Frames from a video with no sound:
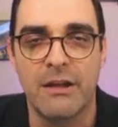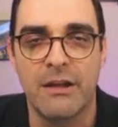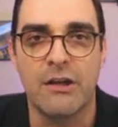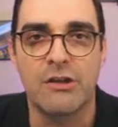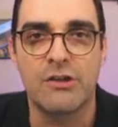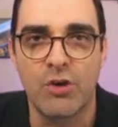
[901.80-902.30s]

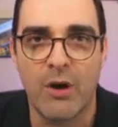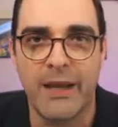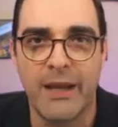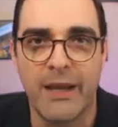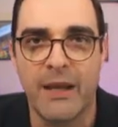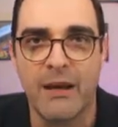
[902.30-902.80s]
the
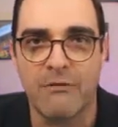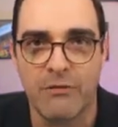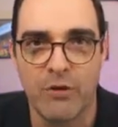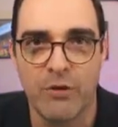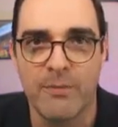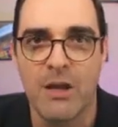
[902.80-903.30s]
adjoining
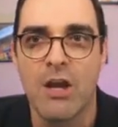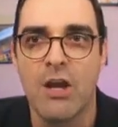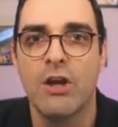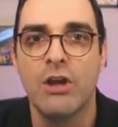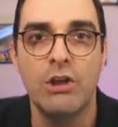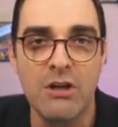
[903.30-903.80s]
room,
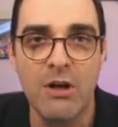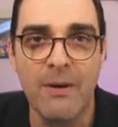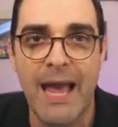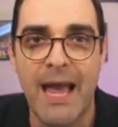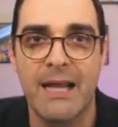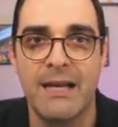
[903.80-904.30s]
you can go
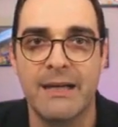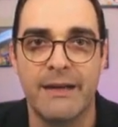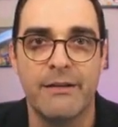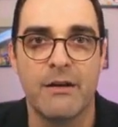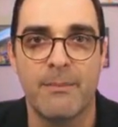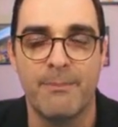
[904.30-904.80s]
ahead and
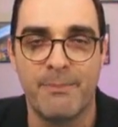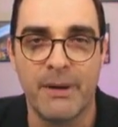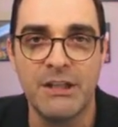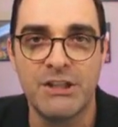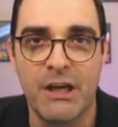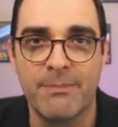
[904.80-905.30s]
either
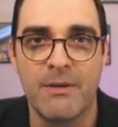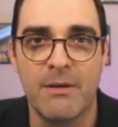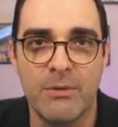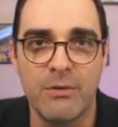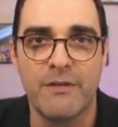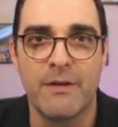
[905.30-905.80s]
bunch up the
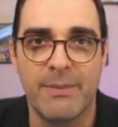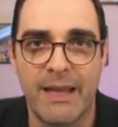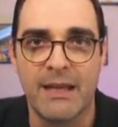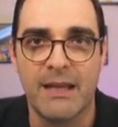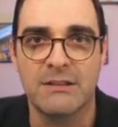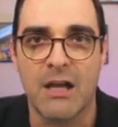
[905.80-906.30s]
moving
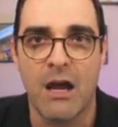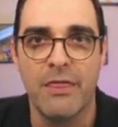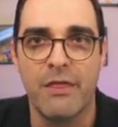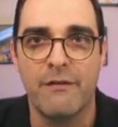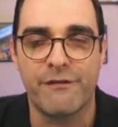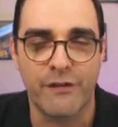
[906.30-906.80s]
blankets
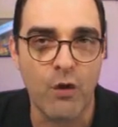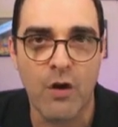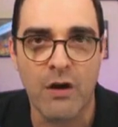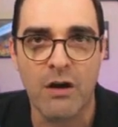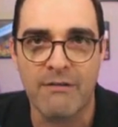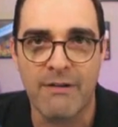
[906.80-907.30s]
on the
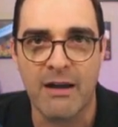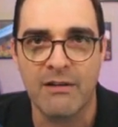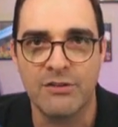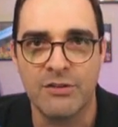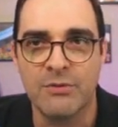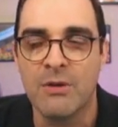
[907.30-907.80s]
floor
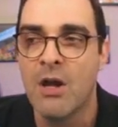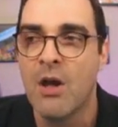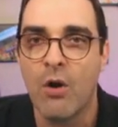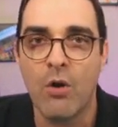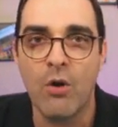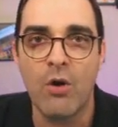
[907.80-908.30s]
around you,
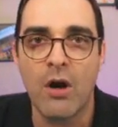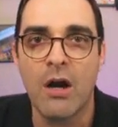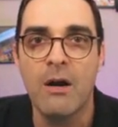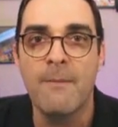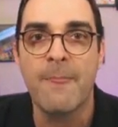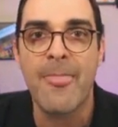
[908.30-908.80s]

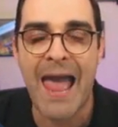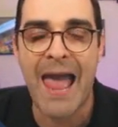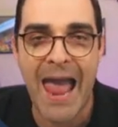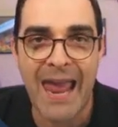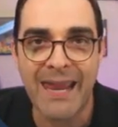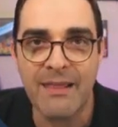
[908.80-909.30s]
or
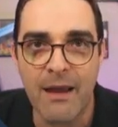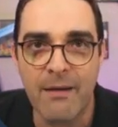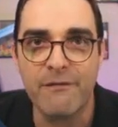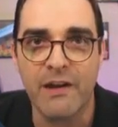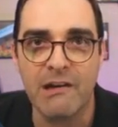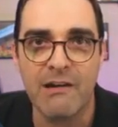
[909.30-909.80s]
hang
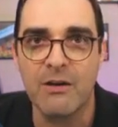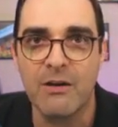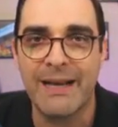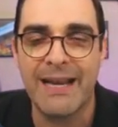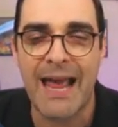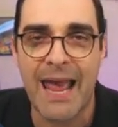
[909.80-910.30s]
them, figure out a
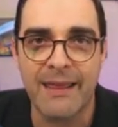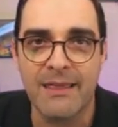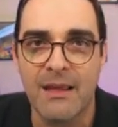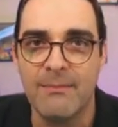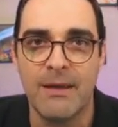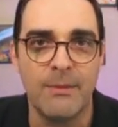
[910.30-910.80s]
way to hang
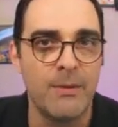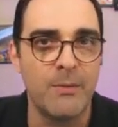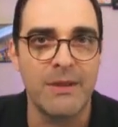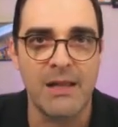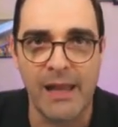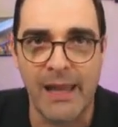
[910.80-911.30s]
them, maybe
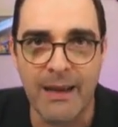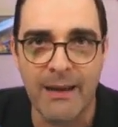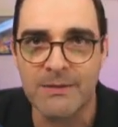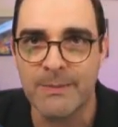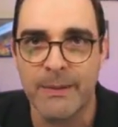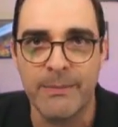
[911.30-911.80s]
with
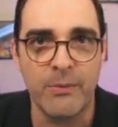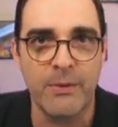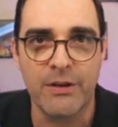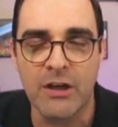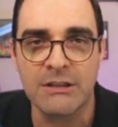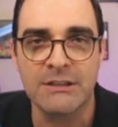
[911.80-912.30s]
clamps, maybe
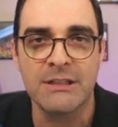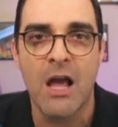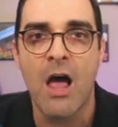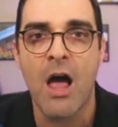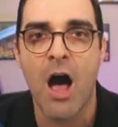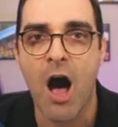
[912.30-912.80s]
with hooks
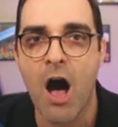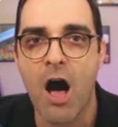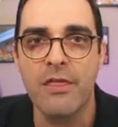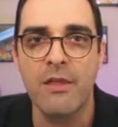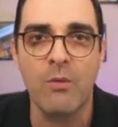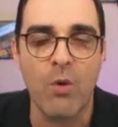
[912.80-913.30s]

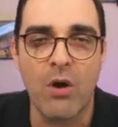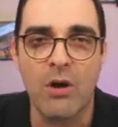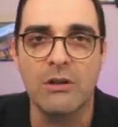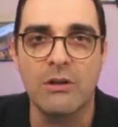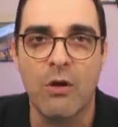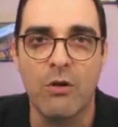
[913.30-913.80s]
on the
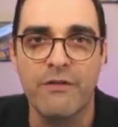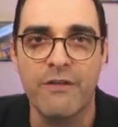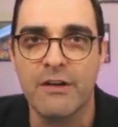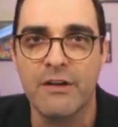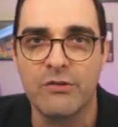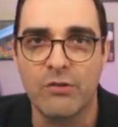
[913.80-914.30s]
wall or
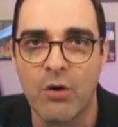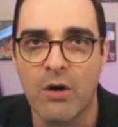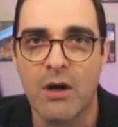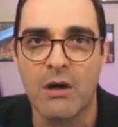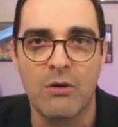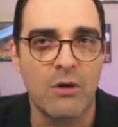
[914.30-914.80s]
over the
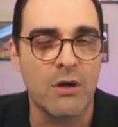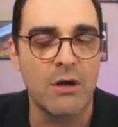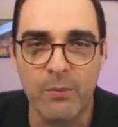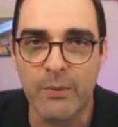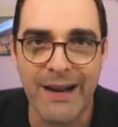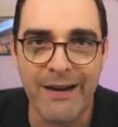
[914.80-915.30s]
door or
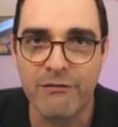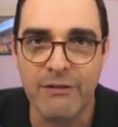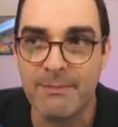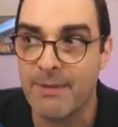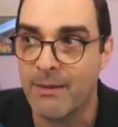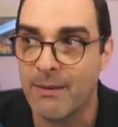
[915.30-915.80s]
whatever
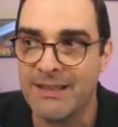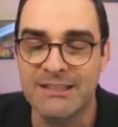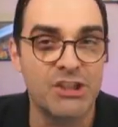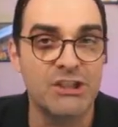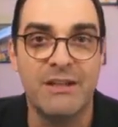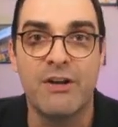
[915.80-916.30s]
it maybe it's
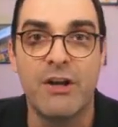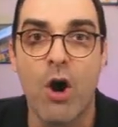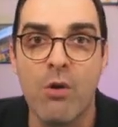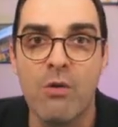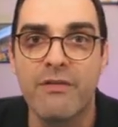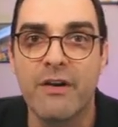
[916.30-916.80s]
just even
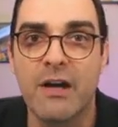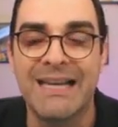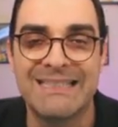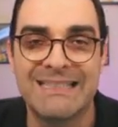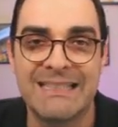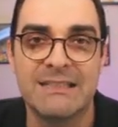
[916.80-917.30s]
over
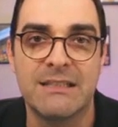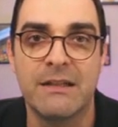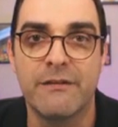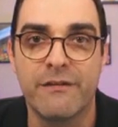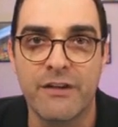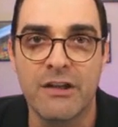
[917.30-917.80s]

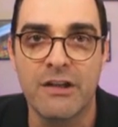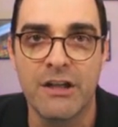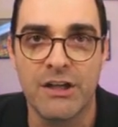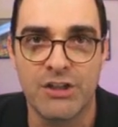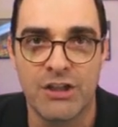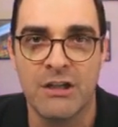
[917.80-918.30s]
existing
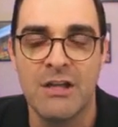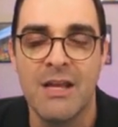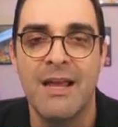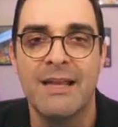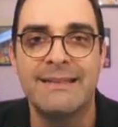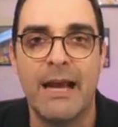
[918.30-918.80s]
furniture
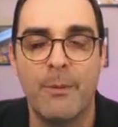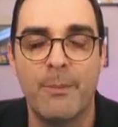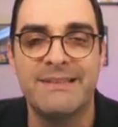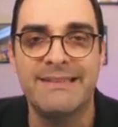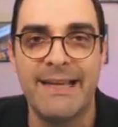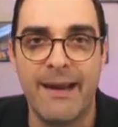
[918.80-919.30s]
to help
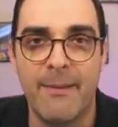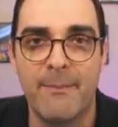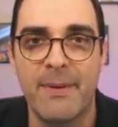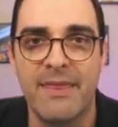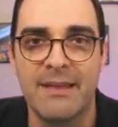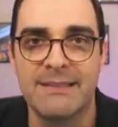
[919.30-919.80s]

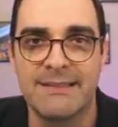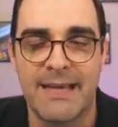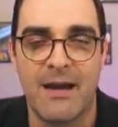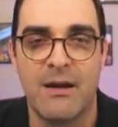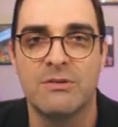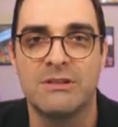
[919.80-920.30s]
dampen the
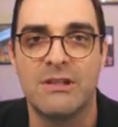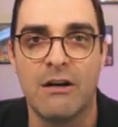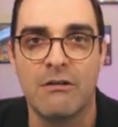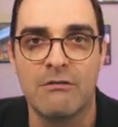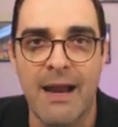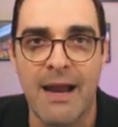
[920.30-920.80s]
sounds
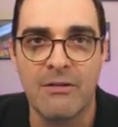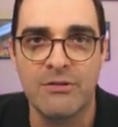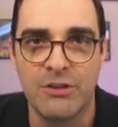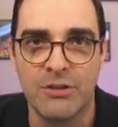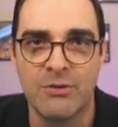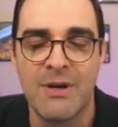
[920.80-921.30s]

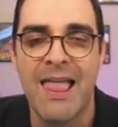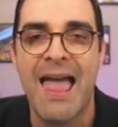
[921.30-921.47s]
around you